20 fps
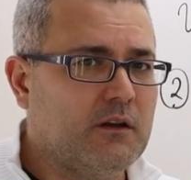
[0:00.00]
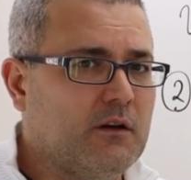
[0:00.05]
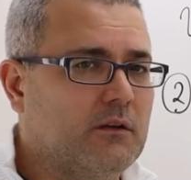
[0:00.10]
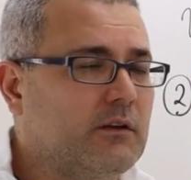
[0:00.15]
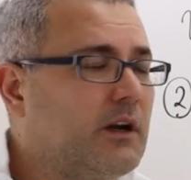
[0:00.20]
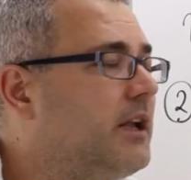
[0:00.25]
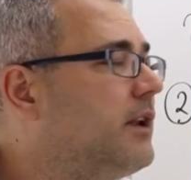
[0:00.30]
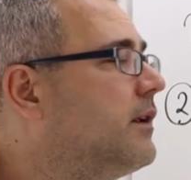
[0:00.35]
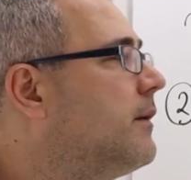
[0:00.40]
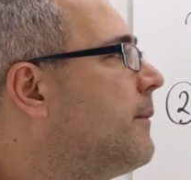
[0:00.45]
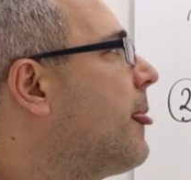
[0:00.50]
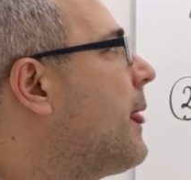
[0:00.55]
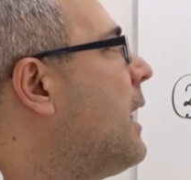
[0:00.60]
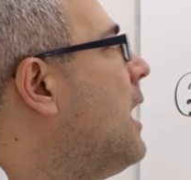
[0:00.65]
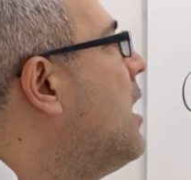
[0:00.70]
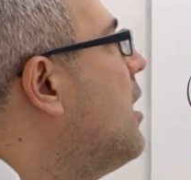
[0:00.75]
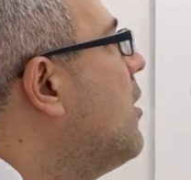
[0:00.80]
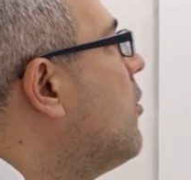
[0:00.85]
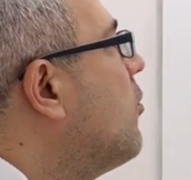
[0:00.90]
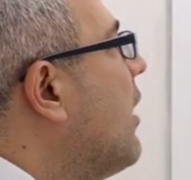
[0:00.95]
All right?
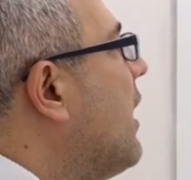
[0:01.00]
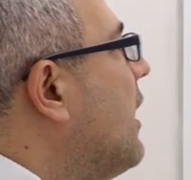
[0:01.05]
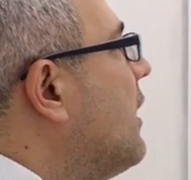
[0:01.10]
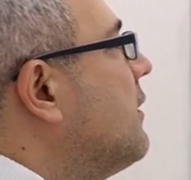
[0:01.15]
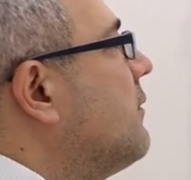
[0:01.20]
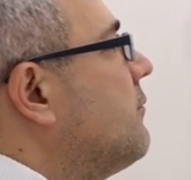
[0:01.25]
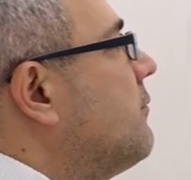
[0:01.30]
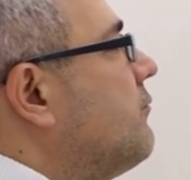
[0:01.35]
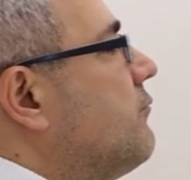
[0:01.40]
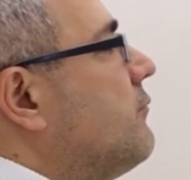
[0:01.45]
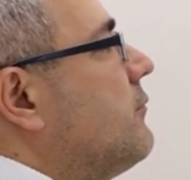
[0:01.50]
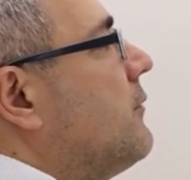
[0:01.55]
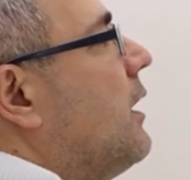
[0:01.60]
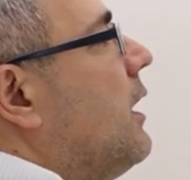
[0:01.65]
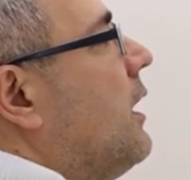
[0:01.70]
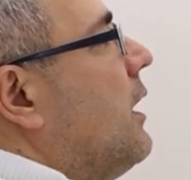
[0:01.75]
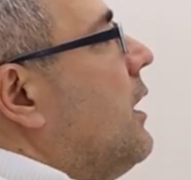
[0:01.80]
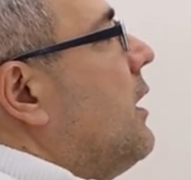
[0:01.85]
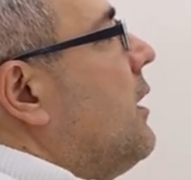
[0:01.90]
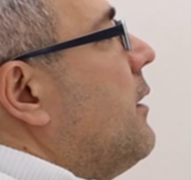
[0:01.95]
Well,
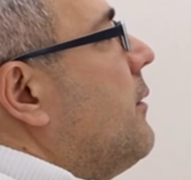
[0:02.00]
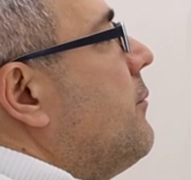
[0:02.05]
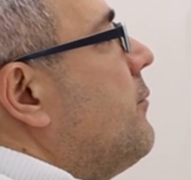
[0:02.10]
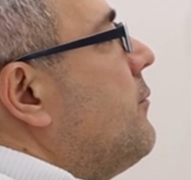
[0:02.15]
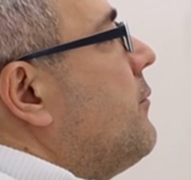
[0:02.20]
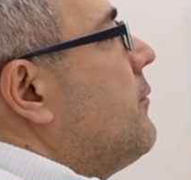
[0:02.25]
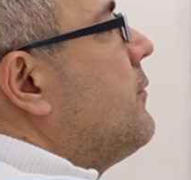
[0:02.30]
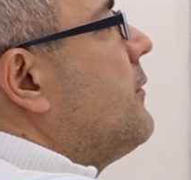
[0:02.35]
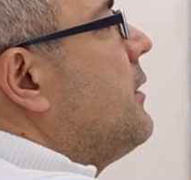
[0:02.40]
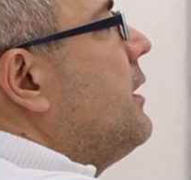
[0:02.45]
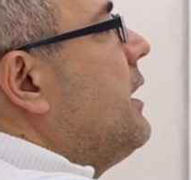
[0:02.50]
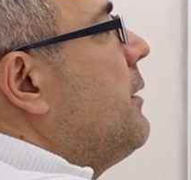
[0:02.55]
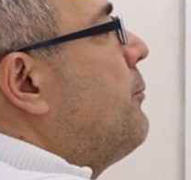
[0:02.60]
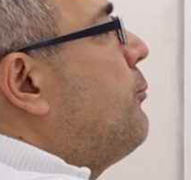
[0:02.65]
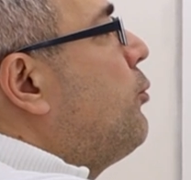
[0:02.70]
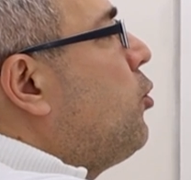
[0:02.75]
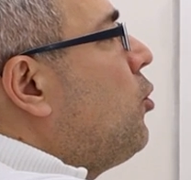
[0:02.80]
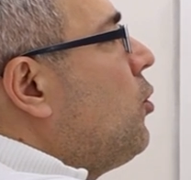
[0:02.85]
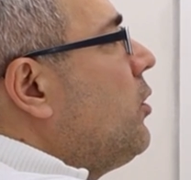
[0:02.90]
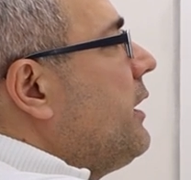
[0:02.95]
in a
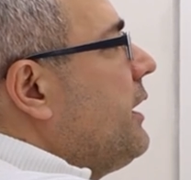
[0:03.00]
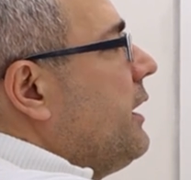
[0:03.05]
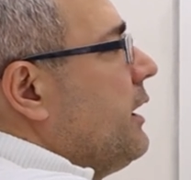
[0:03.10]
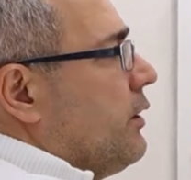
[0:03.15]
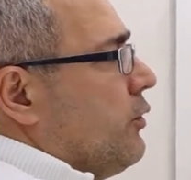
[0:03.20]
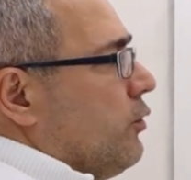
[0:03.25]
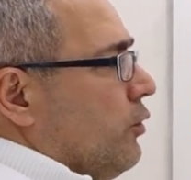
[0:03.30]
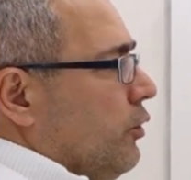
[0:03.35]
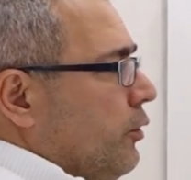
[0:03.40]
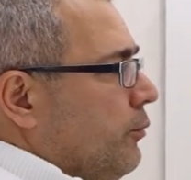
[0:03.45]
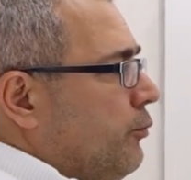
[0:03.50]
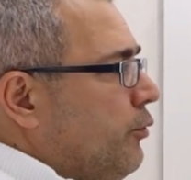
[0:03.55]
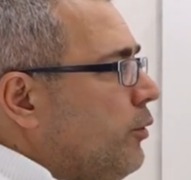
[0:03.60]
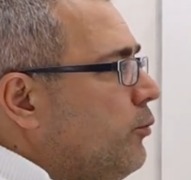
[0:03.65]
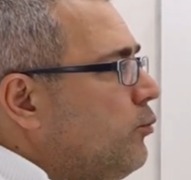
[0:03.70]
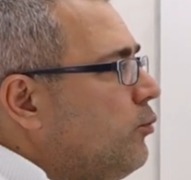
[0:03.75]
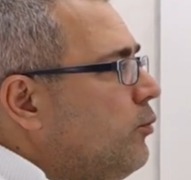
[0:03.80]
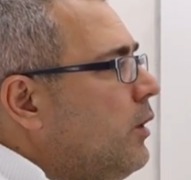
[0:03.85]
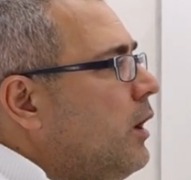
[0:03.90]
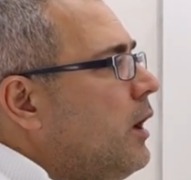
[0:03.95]
pooling
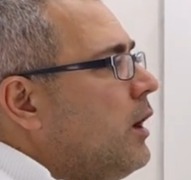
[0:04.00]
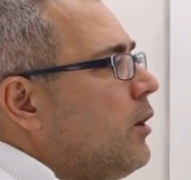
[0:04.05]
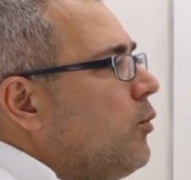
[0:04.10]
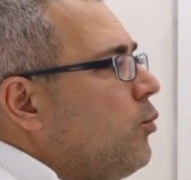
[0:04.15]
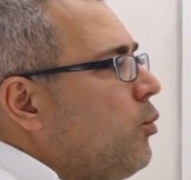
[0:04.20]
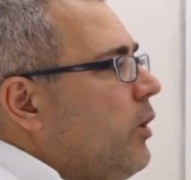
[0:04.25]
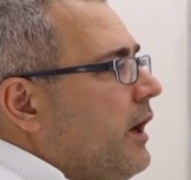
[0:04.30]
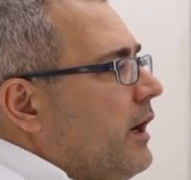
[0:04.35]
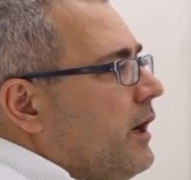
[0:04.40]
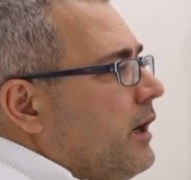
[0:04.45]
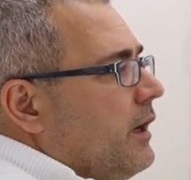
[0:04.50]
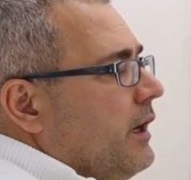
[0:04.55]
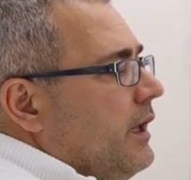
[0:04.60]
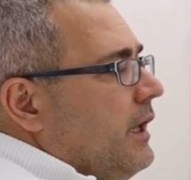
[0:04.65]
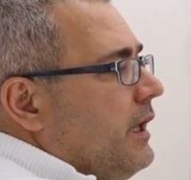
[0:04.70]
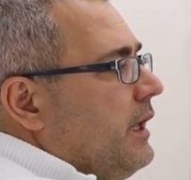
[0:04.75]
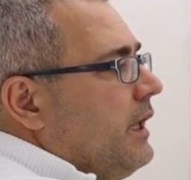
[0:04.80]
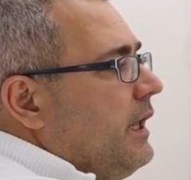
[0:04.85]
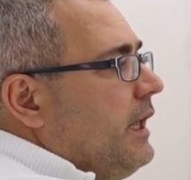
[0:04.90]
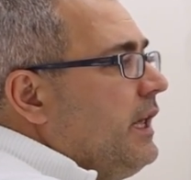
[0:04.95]
equilibrium
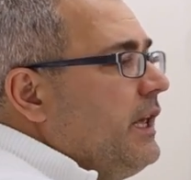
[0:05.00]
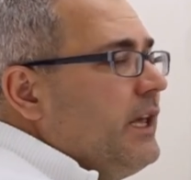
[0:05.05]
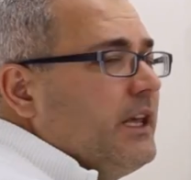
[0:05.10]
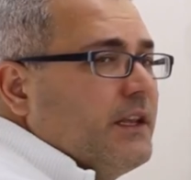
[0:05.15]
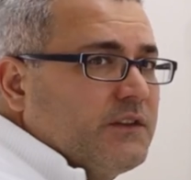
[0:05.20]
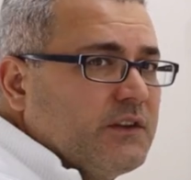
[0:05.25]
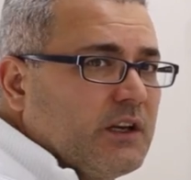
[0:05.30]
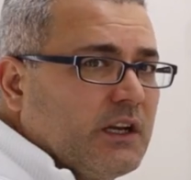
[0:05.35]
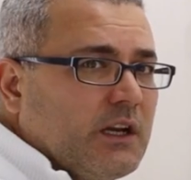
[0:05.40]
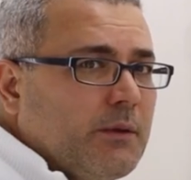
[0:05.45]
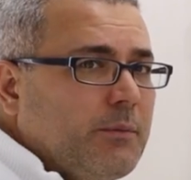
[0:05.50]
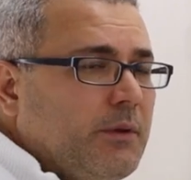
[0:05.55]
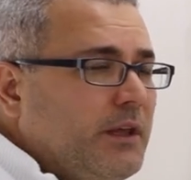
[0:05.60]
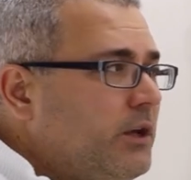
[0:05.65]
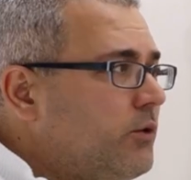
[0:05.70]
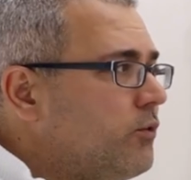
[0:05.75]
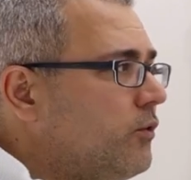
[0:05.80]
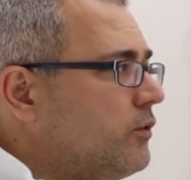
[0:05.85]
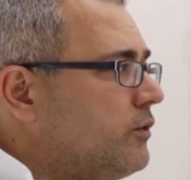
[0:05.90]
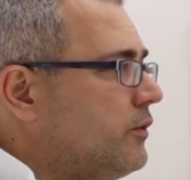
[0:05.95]
where E is going to be
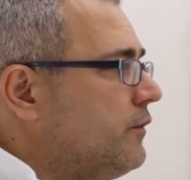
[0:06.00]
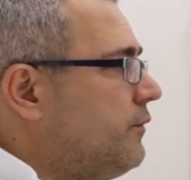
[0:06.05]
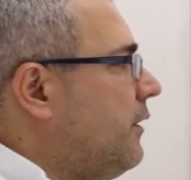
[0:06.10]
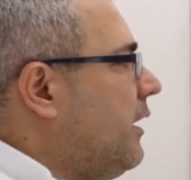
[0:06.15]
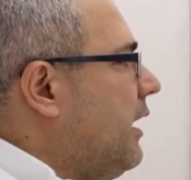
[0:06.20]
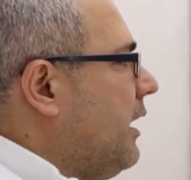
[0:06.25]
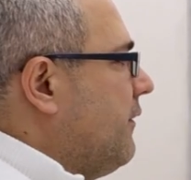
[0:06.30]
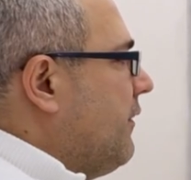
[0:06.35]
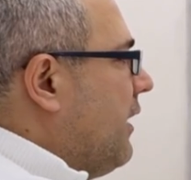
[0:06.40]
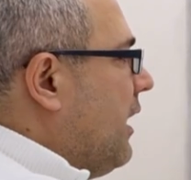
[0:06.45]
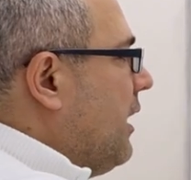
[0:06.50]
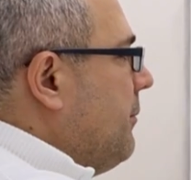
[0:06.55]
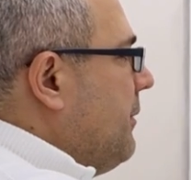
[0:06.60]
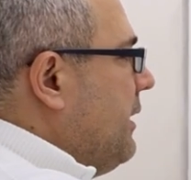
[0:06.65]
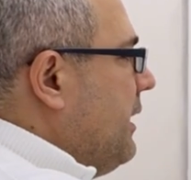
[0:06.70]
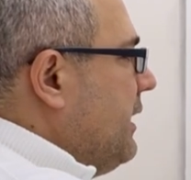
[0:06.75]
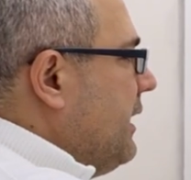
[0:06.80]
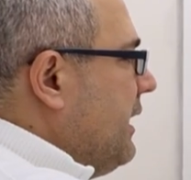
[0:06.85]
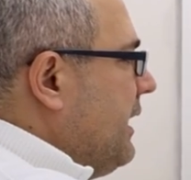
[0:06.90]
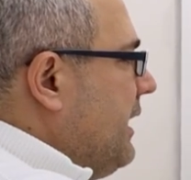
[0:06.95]
equal to 5, I
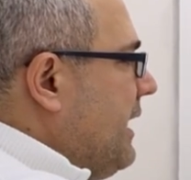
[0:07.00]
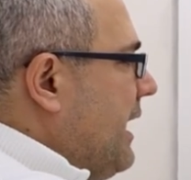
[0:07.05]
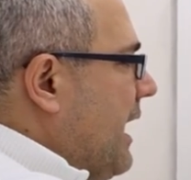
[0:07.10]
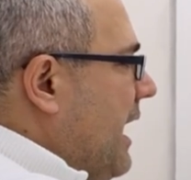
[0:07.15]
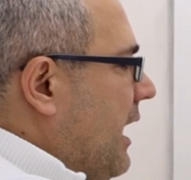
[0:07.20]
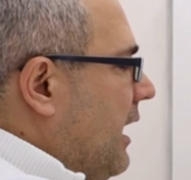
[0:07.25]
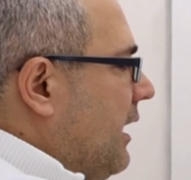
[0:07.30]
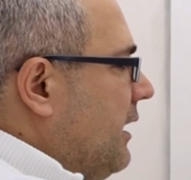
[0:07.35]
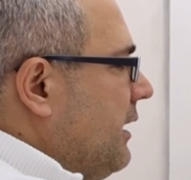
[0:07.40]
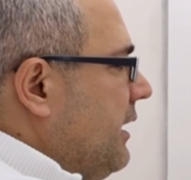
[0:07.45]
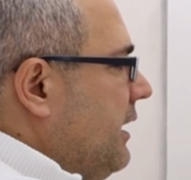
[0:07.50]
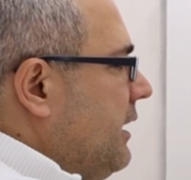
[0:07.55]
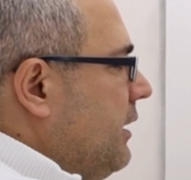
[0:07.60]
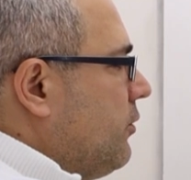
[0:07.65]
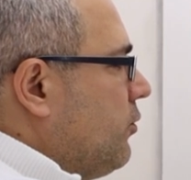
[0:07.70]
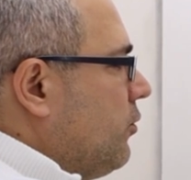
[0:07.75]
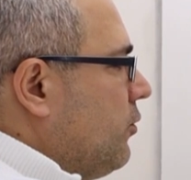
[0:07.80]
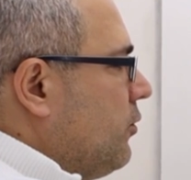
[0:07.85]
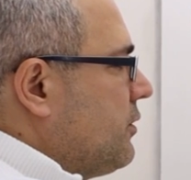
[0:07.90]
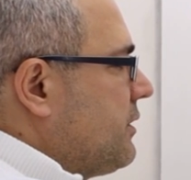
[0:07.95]
mean EL
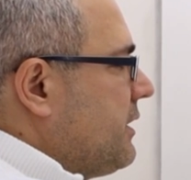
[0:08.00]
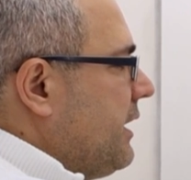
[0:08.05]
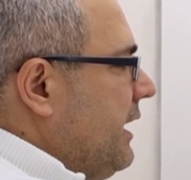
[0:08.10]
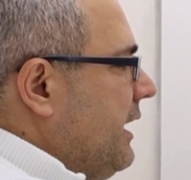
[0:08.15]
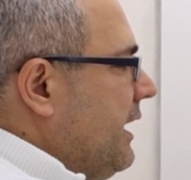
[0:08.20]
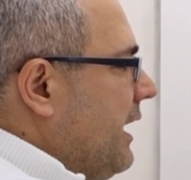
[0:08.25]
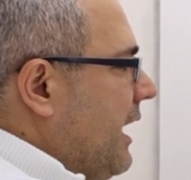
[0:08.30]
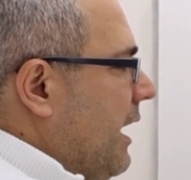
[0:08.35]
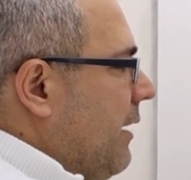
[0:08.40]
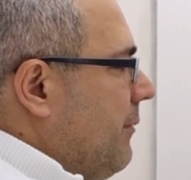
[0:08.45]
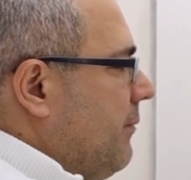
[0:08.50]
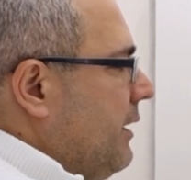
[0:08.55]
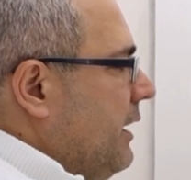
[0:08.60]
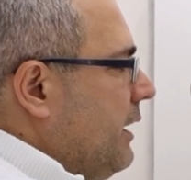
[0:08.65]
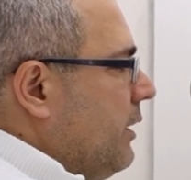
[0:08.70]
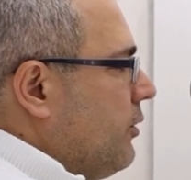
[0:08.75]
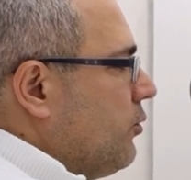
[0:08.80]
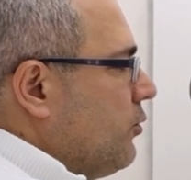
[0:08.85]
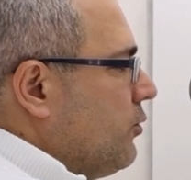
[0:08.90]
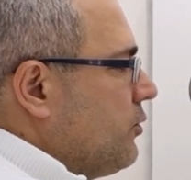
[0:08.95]
equals EM
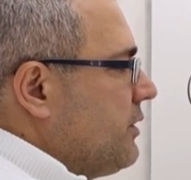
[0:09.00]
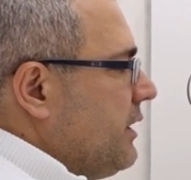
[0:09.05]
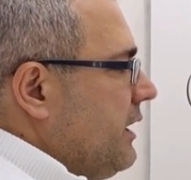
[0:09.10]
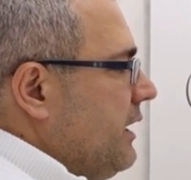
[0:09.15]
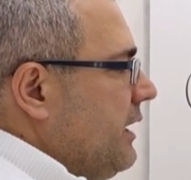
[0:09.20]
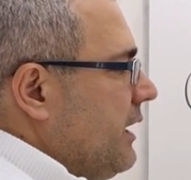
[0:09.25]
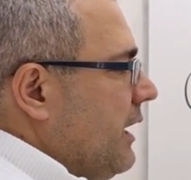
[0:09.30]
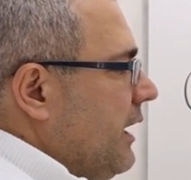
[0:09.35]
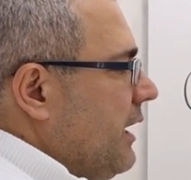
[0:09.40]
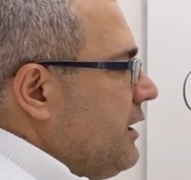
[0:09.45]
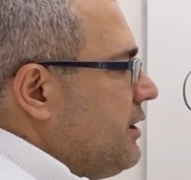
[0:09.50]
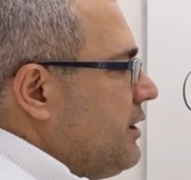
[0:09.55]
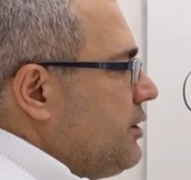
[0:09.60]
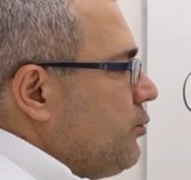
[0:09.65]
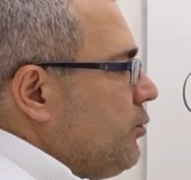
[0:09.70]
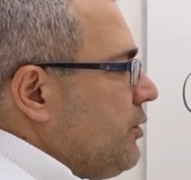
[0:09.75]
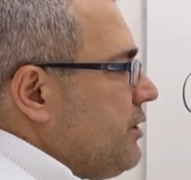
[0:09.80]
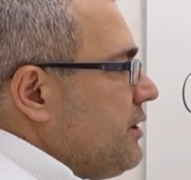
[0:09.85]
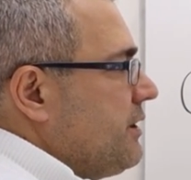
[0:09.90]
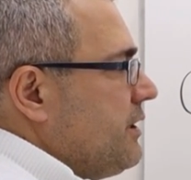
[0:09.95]
equals EH,
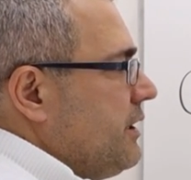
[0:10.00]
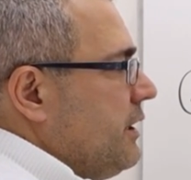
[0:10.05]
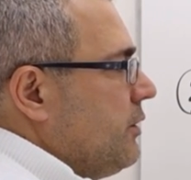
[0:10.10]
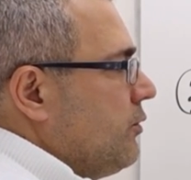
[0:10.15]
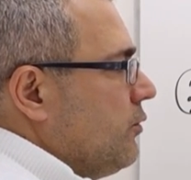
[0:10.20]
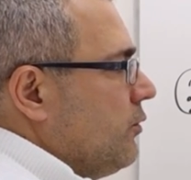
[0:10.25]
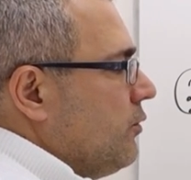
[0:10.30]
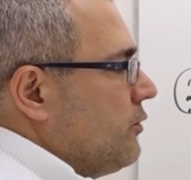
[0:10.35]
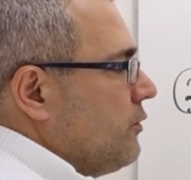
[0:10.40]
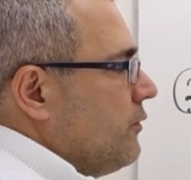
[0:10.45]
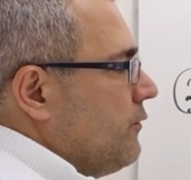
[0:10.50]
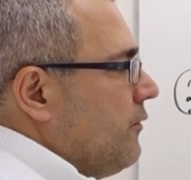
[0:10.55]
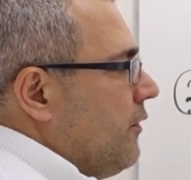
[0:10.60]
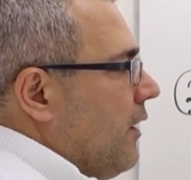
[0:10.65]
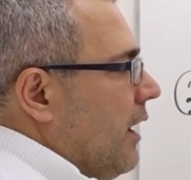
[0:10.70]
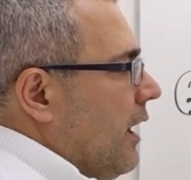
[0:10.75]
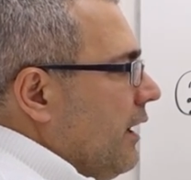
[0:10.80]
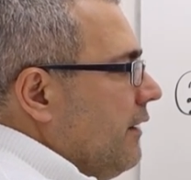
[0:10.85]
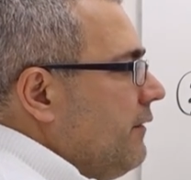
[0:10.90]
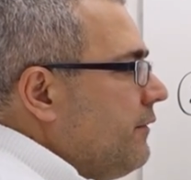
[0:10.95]
which is equal to
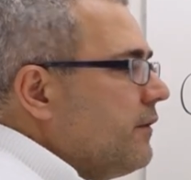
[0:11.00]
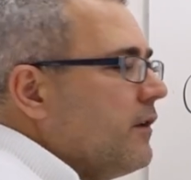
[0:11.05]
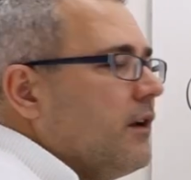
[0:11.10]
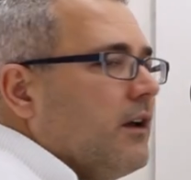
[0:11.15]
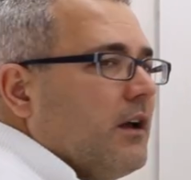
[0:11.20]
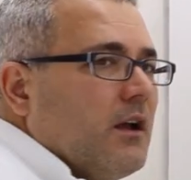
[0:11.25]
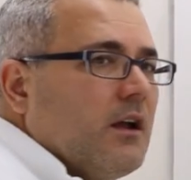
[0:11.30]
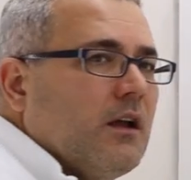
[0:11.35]
5.